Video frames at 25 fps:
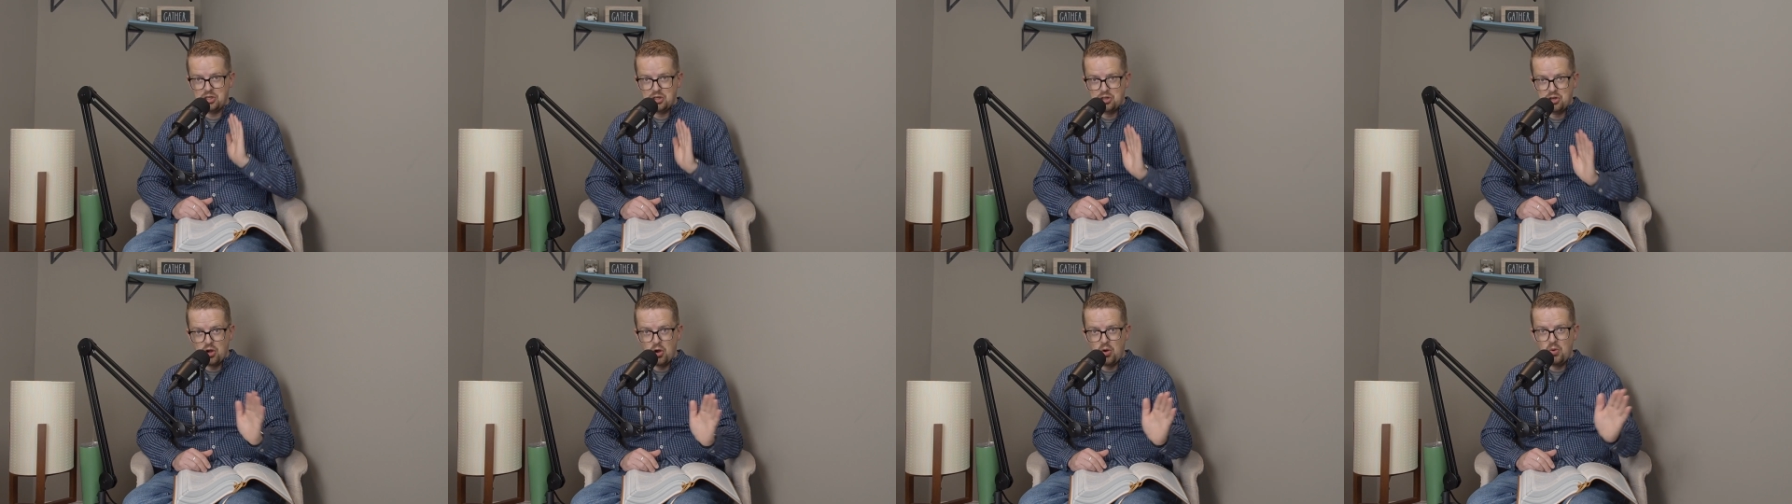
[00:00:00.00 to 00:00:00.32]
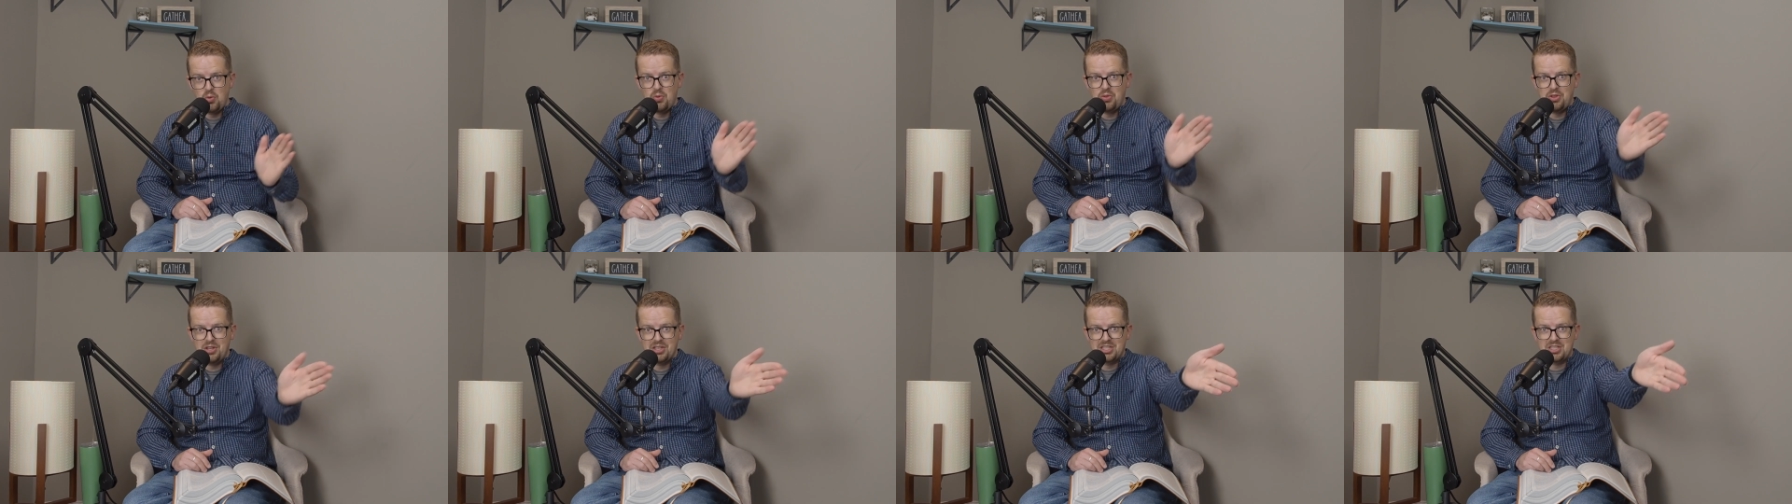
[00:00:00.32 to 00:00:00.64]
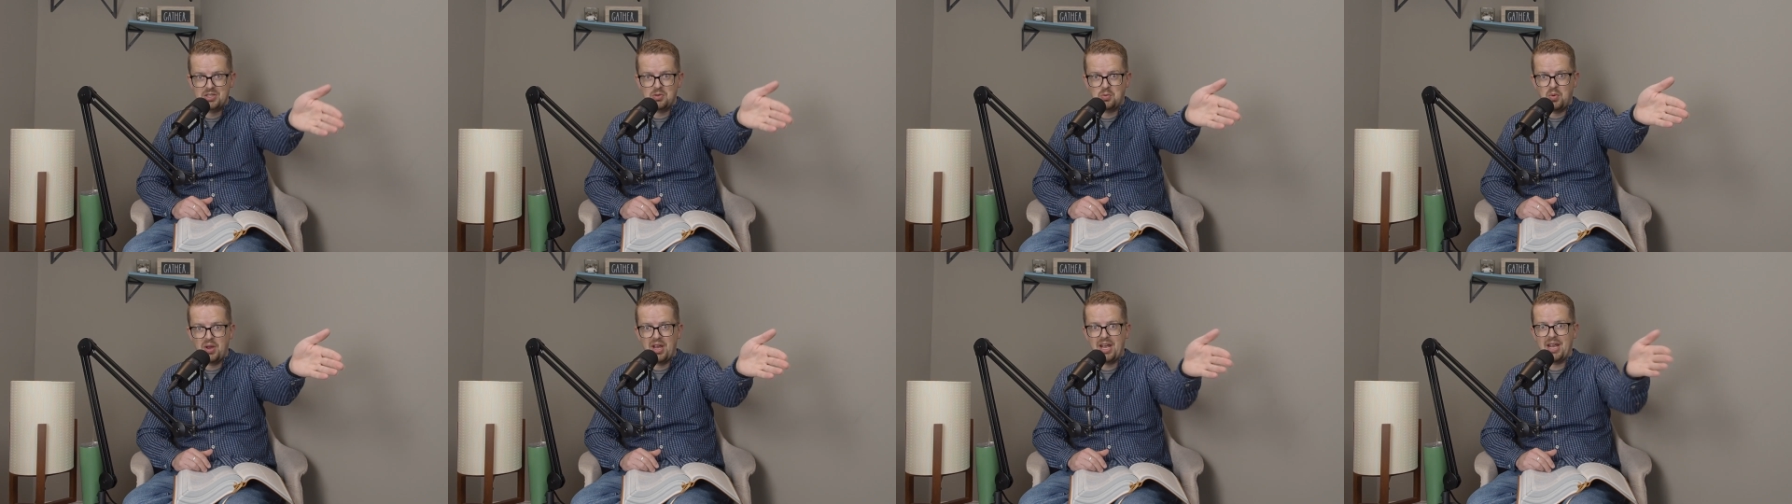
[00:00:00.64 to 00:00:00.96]
go
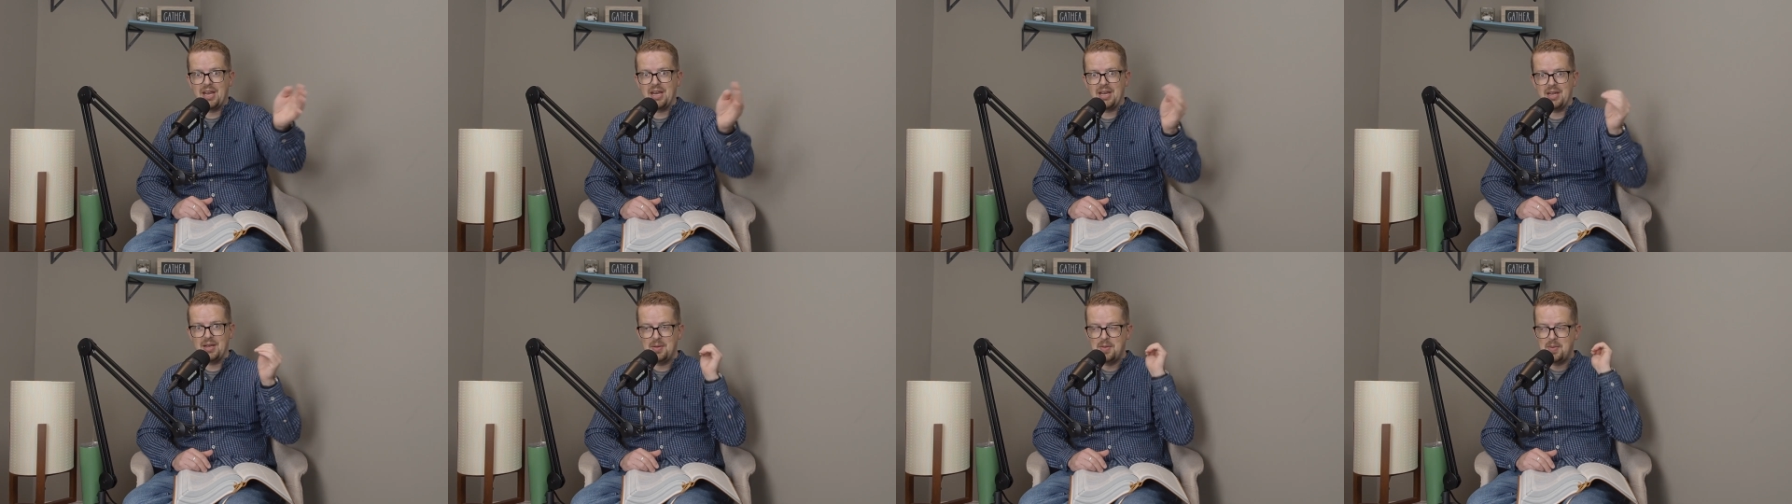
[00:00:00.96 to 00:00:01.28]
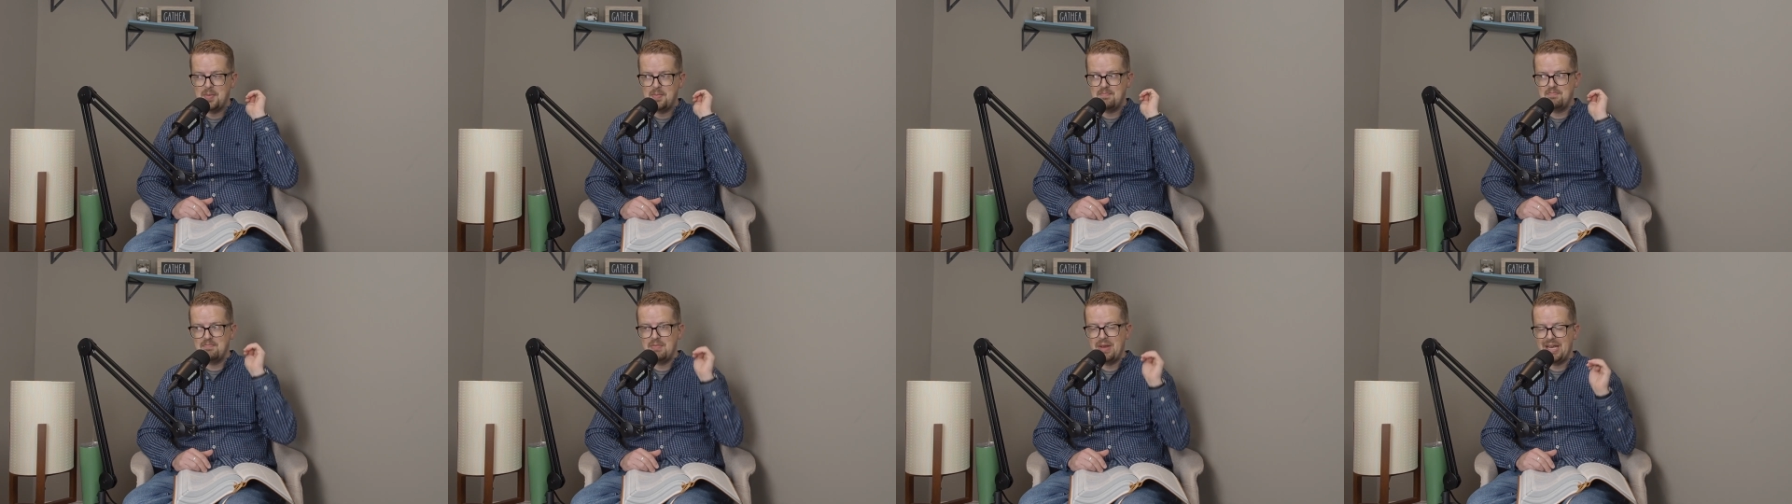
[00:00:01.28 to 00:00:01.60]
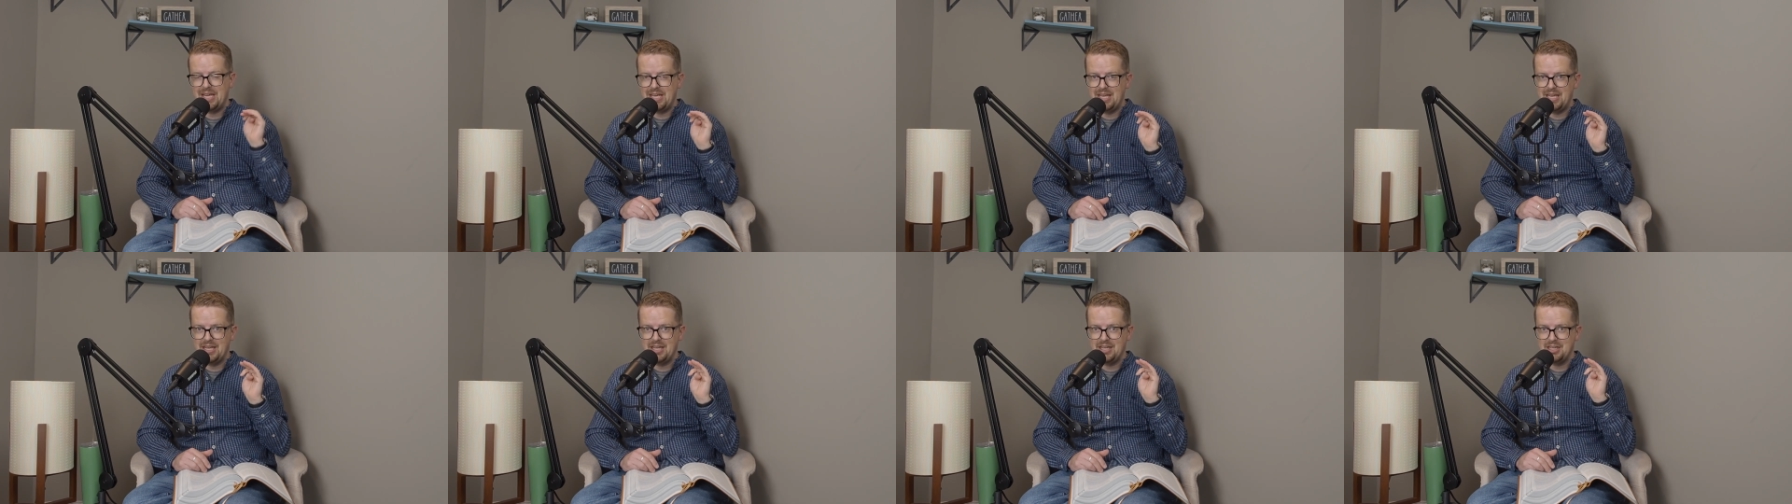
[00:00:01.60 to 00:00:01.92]
this way,
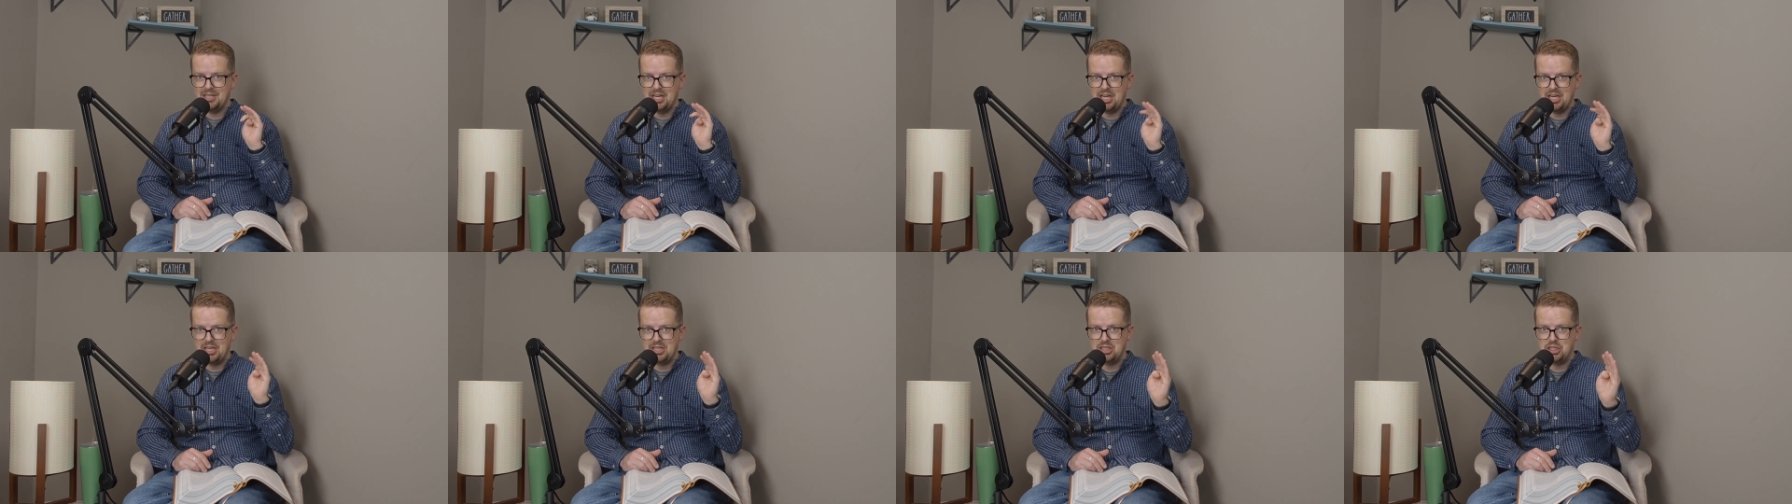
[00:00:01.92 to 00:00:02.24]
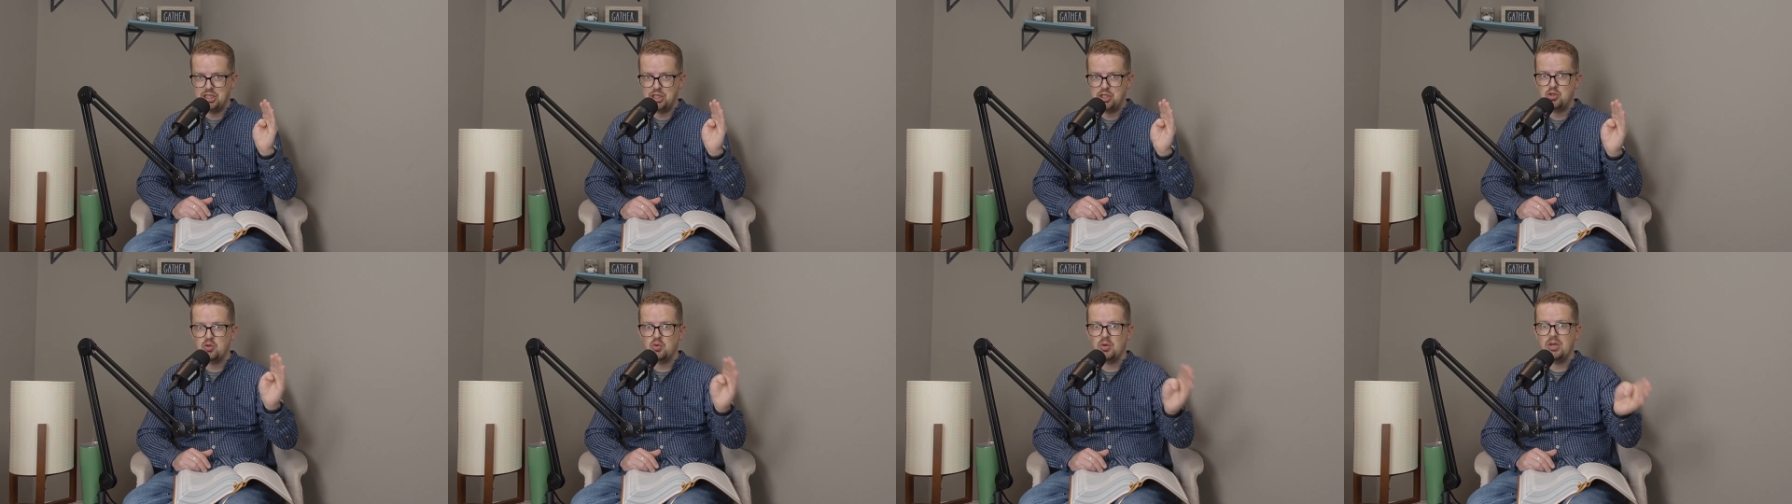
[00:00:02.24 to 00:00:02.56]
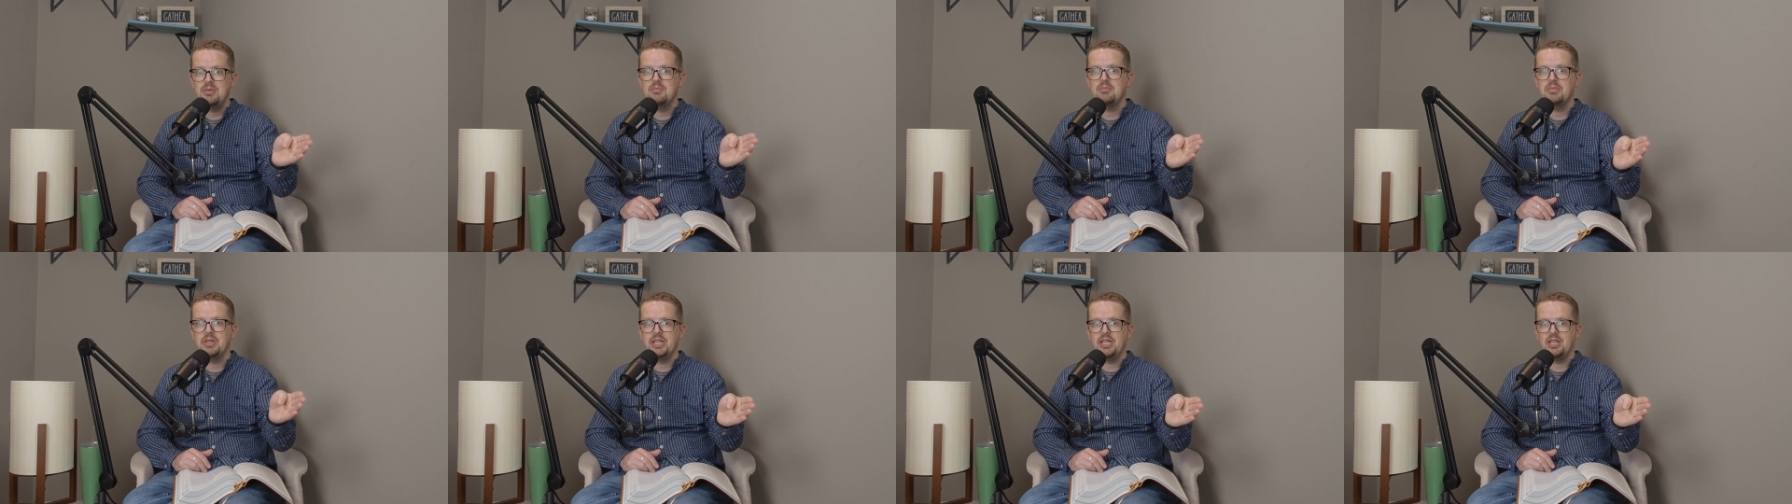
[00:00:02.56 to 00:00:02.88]
making it
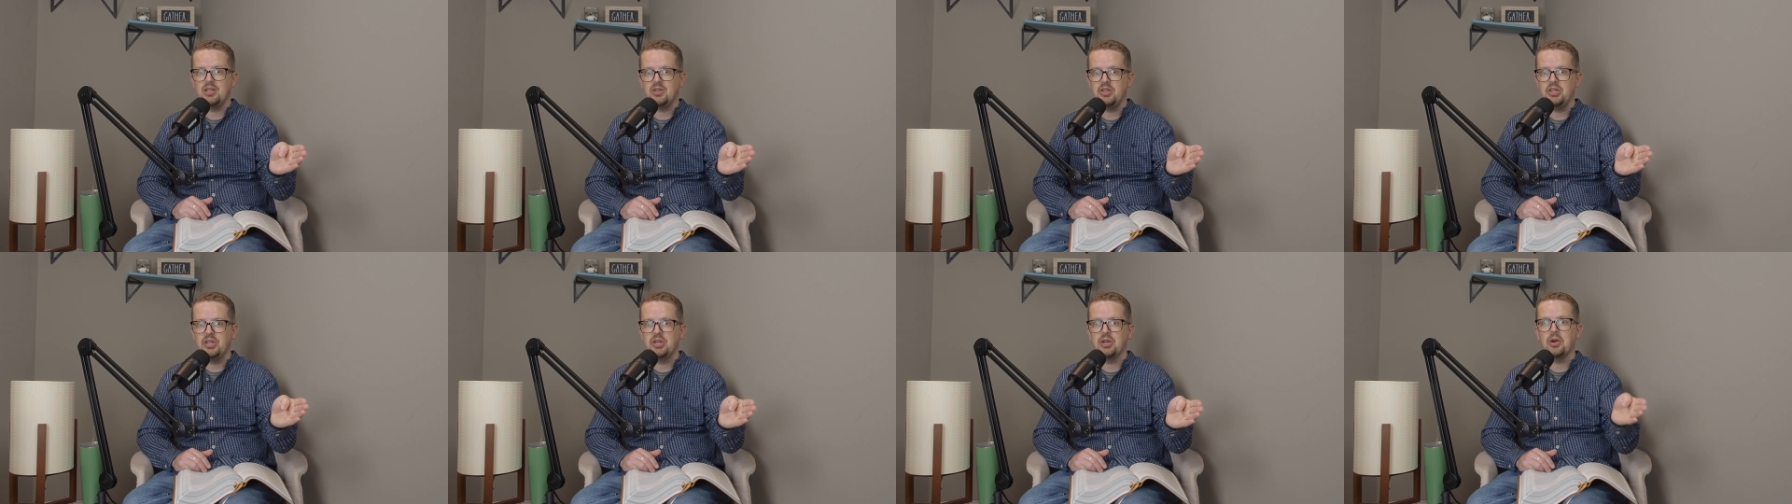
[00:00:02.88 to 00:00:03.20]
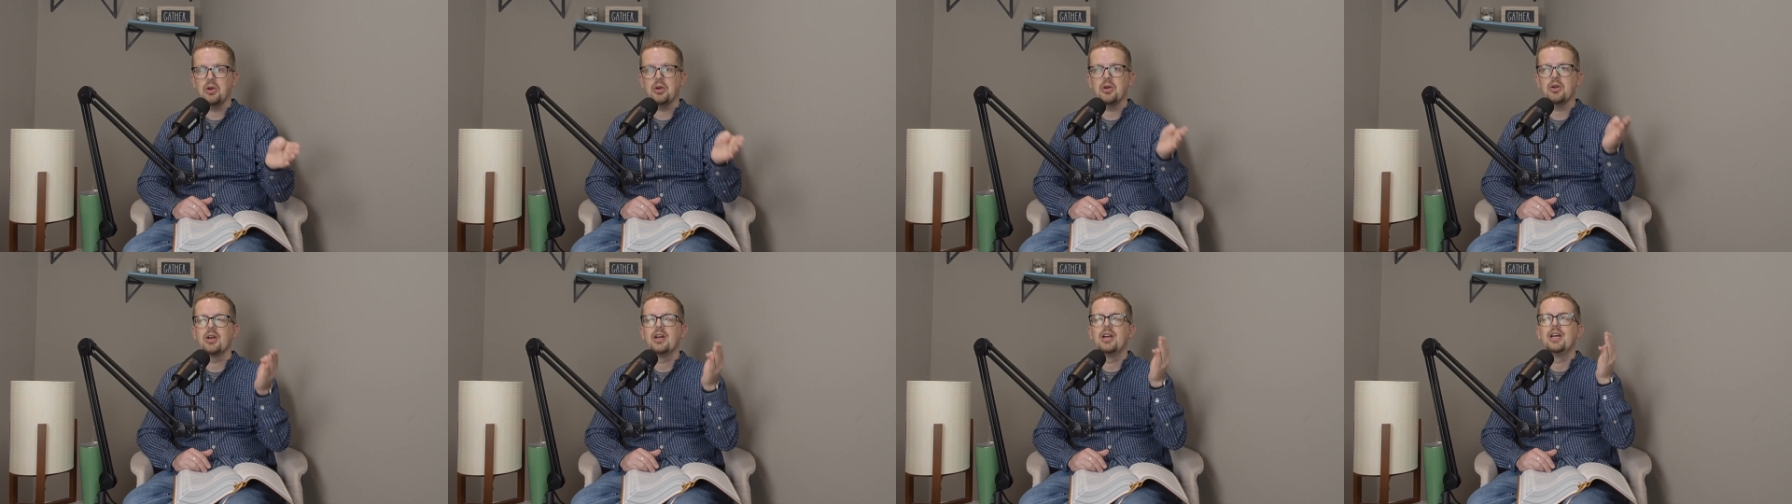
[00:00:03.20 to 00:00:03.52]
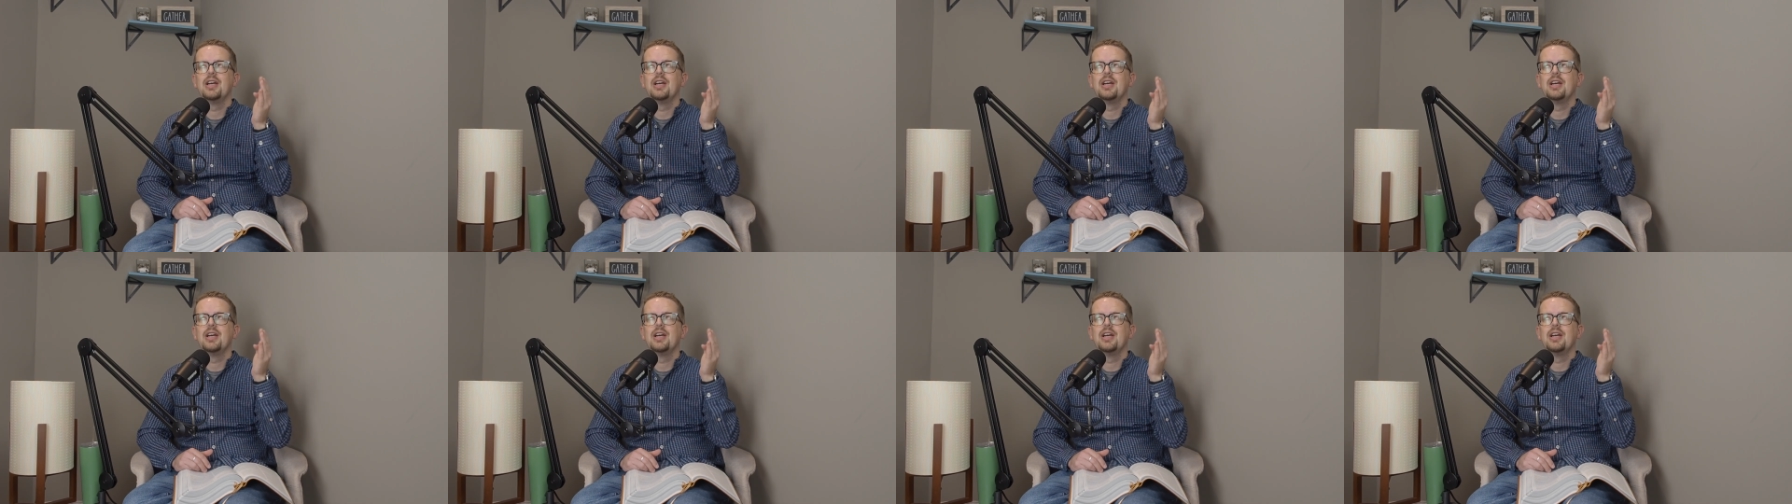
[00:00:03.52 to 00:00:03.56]
extremely clear